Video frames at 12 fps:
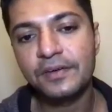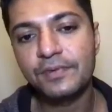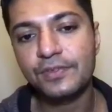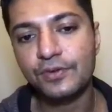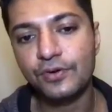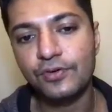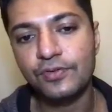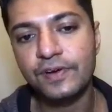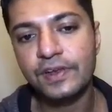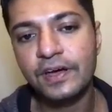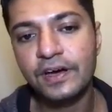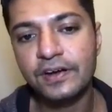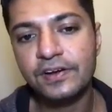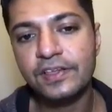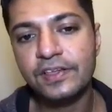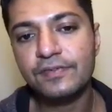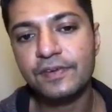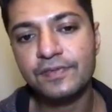with over
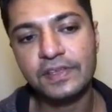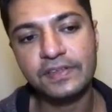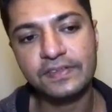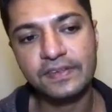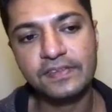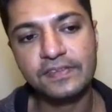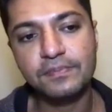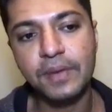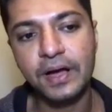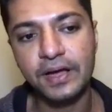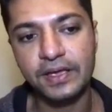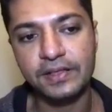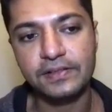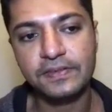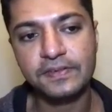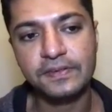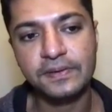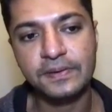156
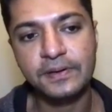miles